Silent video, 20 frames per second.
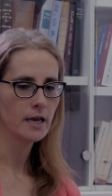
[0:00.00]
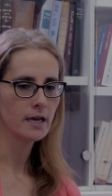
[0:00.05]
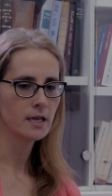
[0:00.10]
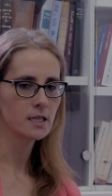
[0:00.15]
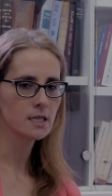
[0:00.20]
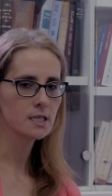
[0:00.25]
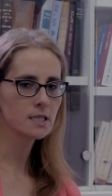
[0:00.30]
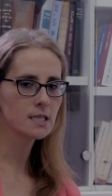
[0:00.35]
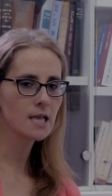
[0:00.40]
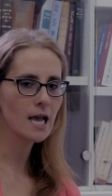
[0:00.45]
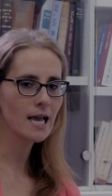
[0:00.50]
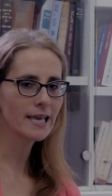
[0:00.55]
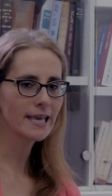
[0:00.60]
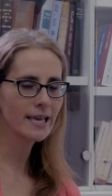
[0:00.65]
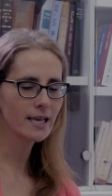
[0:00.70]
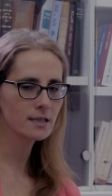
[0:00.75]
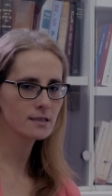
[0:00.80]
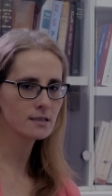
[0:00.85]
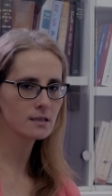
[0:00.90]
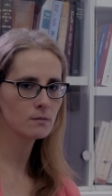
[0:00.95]
And this guy
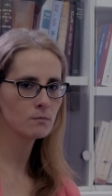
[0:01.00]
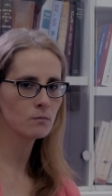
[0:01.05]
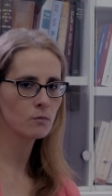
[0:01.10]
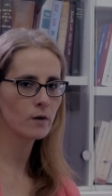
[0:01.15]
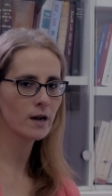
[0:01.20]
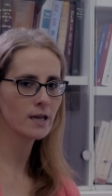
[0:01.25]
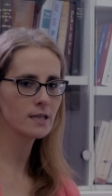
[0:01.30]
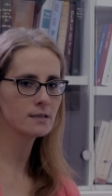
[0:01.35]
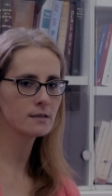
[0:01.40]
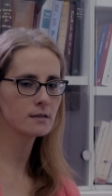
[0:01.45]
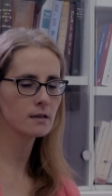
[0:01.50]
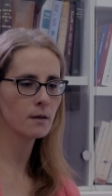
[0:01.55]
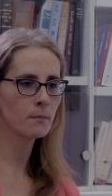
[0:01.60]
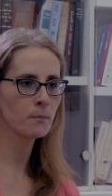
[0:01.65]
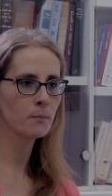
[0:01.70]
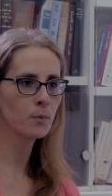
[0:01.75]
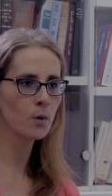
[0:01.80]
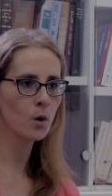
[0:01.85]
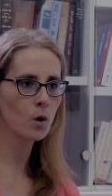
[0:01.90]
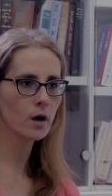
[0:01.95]
Celsus writes a
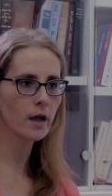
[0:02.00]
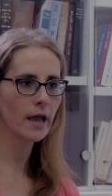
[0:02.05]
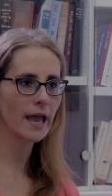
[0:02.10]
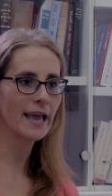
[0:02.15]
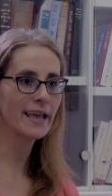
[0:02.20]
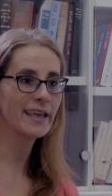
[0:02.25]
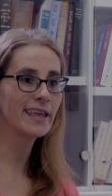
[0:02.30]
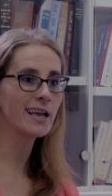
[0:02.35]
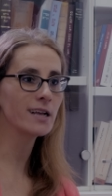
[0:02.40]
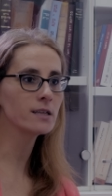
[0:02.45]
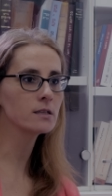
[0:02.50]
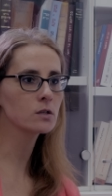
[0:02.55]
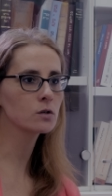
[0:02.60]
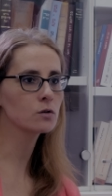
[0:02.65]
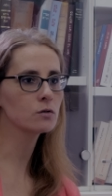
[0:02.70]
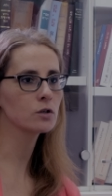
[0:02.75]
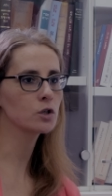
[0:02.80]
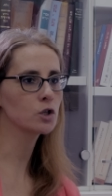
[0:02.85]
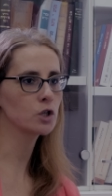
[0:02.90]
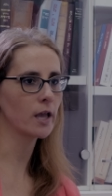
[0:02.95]
book against
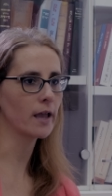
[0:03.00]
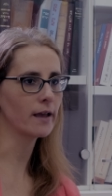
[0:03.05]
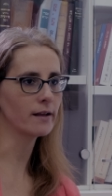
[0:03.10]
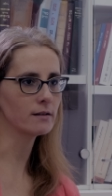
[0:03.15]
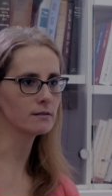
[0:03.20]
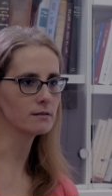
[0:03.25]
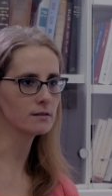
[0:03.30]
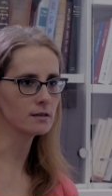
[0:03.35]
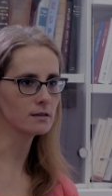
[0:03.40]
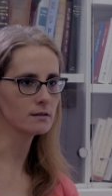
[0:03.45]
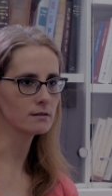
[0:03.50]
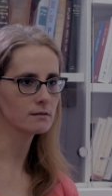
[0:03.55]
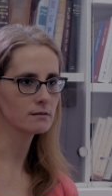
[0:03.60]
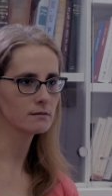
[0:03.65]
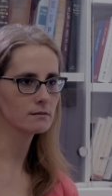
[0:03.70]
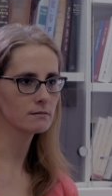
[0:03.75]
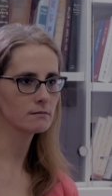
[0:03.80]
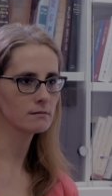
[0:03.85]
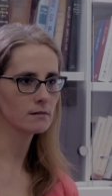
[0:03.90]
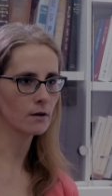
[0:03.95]
Christianity,
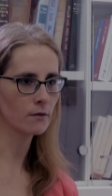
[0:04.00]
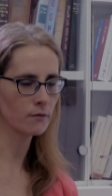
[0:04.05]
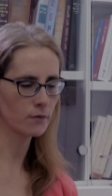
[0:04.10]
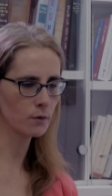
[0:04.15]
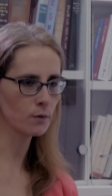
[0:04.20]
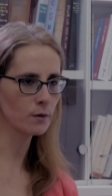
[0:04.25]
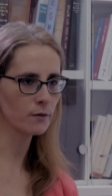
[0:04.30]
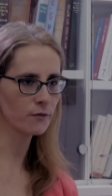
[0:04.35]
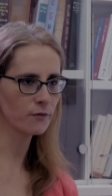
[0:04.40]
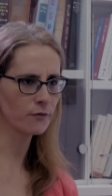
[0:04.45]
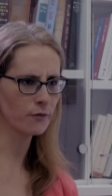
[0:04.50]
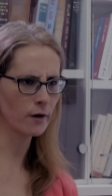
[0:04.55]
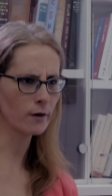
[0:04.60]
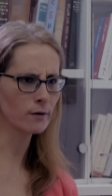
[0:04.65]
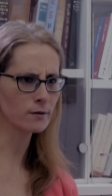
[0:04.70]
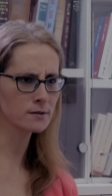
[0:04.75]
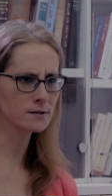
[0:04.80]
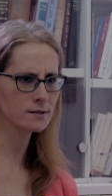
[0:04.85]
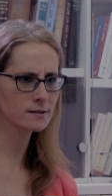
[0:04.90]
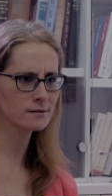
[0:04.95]
a very
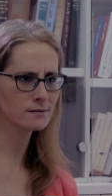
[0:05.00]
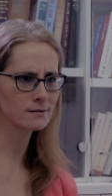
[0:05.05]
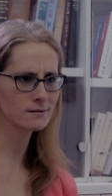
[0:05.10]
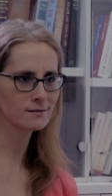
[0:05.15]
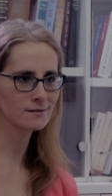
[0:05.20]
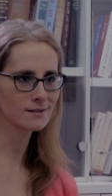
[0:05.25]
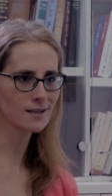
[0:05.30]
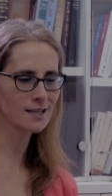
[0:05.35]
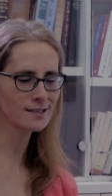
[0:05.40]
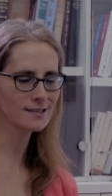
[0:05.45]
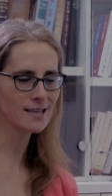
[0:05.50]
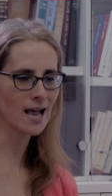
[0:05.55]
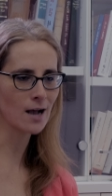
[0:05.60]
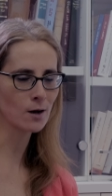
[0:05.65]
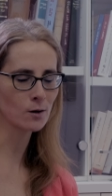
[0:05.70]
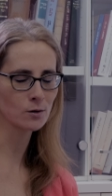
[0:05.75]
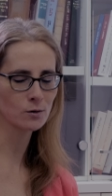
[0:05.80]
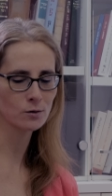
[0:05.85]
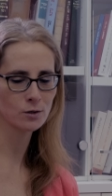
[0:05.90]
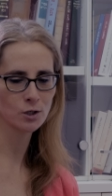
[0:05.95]
fierce
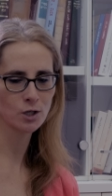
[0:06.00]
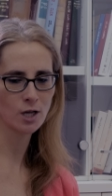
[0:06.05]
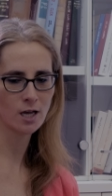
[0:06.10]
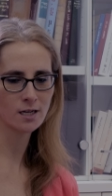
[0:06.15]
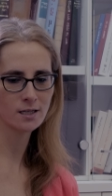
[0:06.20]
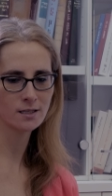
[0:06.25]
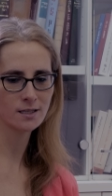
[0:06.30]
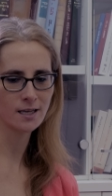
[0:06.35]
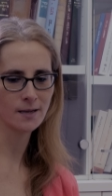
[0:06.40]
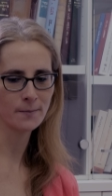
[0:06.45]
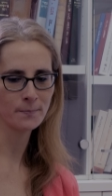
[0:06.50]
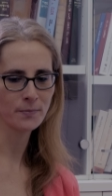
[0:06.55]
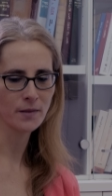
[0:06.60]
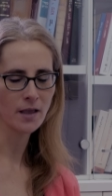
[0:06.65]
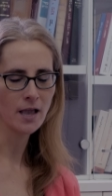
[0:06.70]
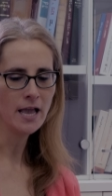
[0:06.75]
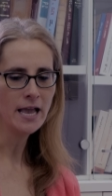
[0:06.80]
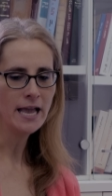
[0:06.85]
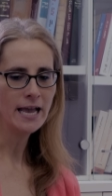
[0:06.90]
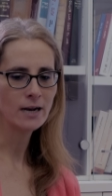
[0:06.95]
attack on Christianity.
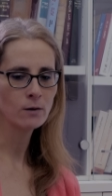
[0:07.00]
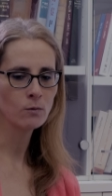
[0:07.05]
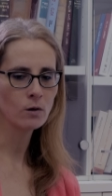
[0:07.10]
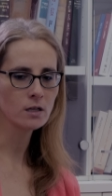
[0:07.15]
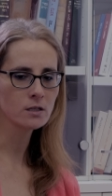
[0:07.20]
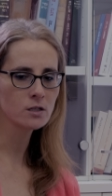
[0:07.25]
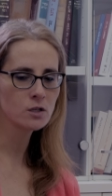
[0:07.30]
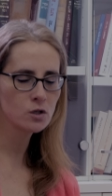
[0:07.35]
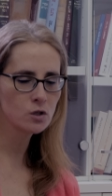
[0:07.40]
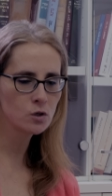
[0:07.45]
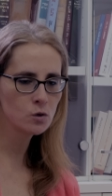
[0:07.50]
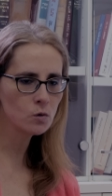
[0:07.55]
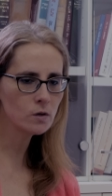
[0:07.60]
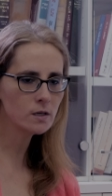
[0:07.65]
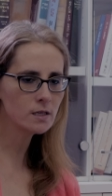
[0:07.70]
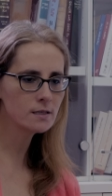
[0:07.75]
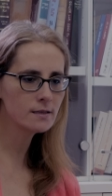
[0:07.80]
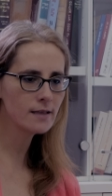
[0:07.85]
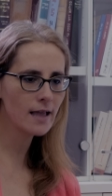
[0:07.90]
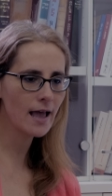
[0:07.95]
And while he's
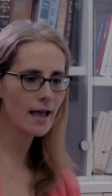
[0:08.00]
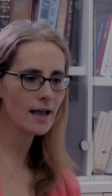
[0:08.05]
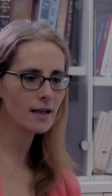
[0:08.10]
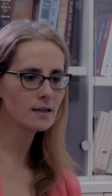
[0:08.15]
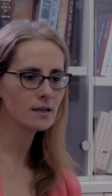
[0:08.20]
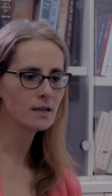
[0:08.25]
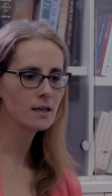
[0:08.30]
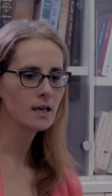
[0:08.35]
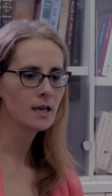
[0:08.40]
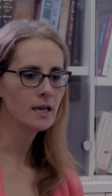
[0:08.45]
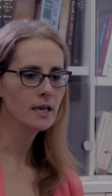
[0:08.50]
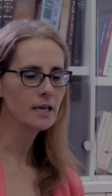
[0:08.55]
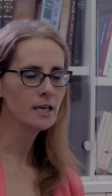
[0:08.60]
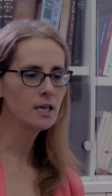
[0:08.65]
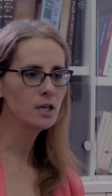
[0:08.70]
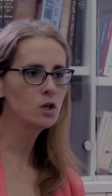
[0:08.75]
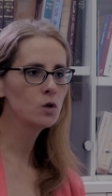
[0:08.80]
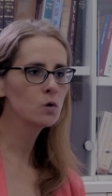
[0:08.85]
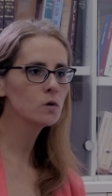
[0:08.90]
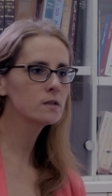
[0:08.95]
doing that,
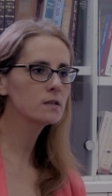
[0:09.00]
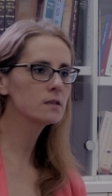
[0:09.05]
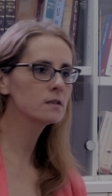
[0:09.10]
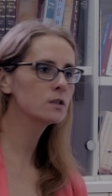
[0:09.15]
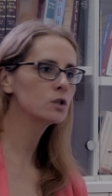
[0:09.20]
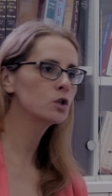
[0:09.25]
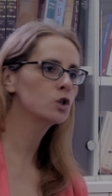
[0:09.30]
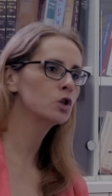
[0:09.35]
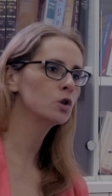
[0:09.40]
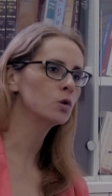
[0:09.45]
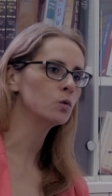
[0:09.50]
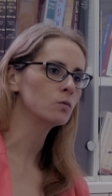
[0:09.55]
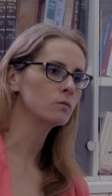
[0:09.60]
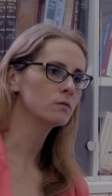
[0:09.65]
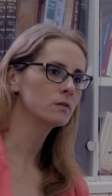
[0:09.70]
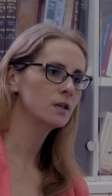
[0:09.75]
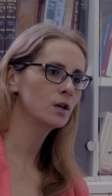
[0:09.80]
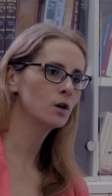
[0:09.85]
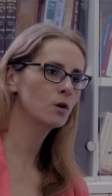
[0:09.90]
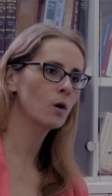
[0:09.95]
he uses a
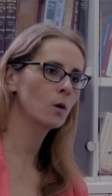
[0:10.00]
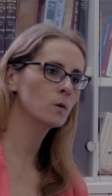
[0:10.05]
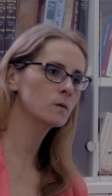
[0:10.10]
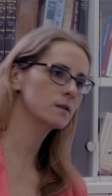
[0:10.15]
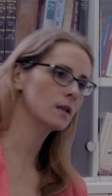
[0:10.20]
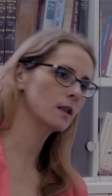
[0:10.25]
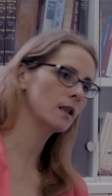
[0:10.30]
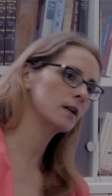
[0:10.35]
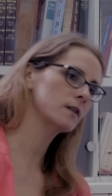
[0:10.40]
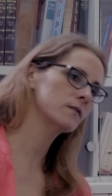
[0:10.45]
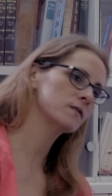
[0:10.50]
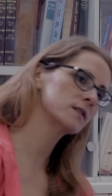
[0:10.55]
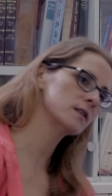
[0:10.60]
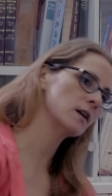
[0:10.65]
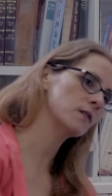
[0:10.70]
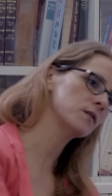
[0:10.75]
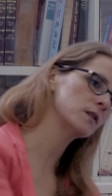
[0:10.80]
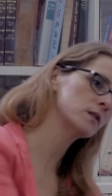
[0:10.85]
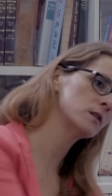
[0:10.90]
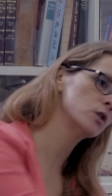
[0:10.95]
Jew. He quotes a lot of
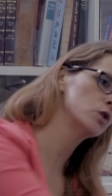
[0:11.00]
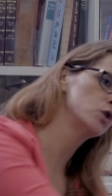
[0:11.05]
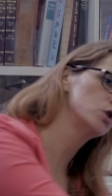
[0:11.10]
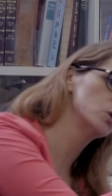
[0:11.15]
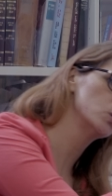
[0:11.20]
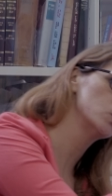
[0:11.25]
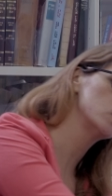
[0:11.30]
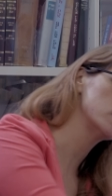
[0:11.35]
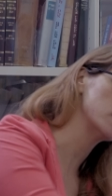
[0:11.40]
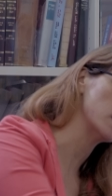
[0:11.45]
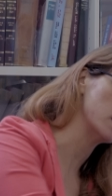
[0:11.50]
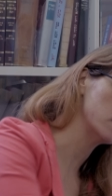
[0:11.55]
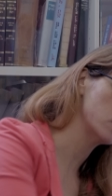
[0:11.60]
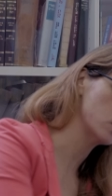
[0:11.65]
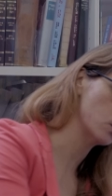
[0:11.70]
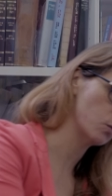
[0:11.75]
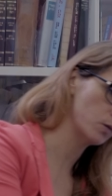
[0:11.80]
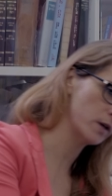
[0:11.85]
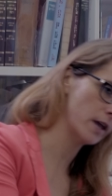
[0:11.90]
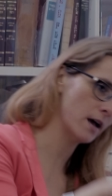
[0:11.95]
stuff that the Jews say.
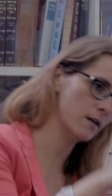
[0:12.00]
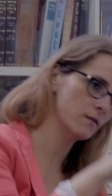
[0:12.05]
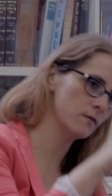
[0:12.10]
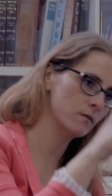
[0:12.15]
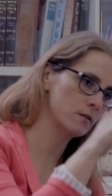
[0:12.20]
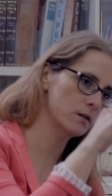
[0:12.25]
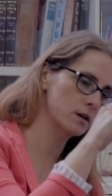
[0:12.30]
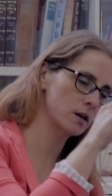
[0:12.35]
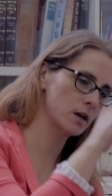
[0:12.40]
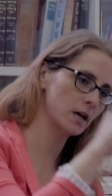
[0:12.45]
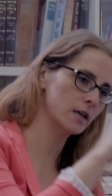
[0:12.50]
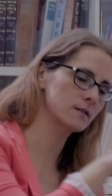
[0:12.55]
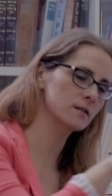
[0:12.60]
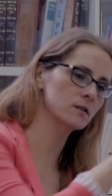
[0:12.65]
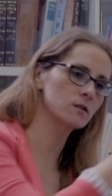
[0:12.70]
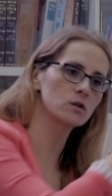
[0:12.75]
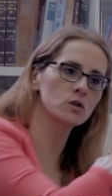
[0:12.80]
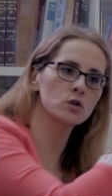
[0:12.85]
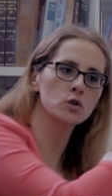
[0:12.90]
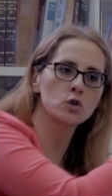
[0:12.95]
So we have
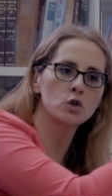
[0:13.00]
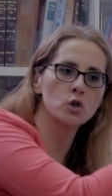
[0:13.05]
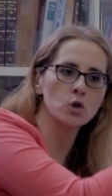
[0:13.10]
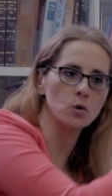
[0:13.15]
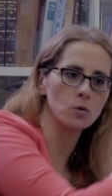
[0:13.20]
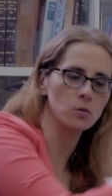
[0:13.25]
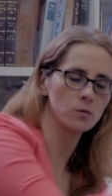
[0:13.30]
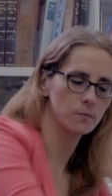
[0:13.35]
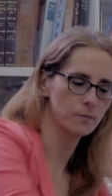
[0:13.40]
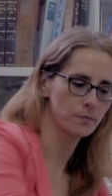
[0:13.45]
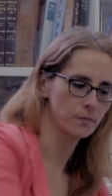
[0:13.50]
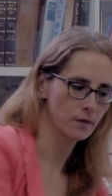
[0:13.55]
is Jew.